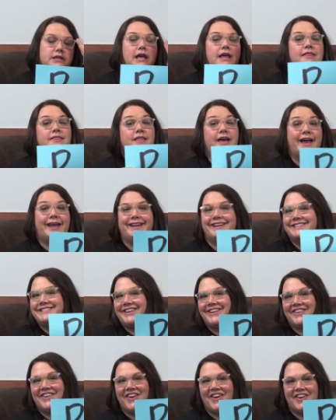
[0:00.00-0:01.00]
And that is
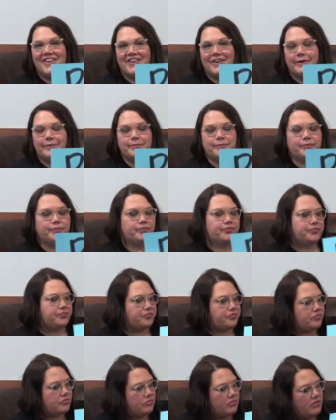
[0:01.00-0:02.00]
our R.
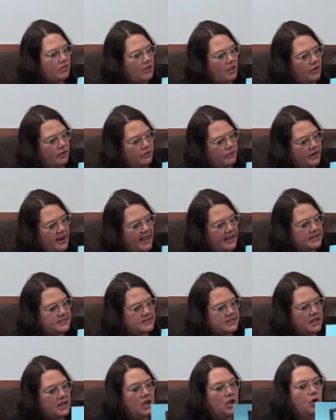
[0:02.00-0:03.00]
All right.
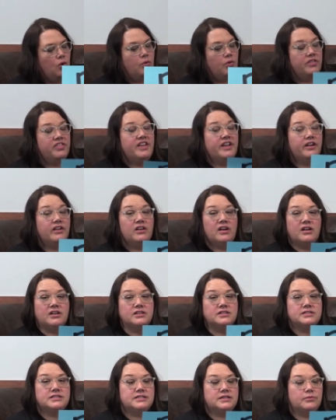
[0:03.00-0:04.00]
Well, there
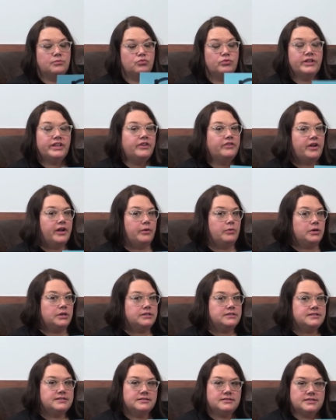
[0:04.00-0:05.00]
are some really great
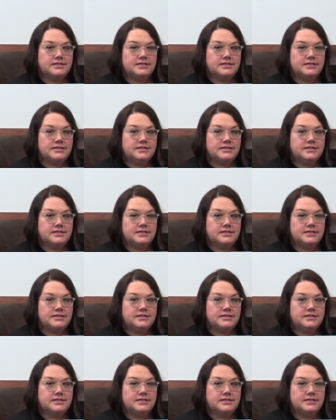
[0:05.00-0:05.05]
words that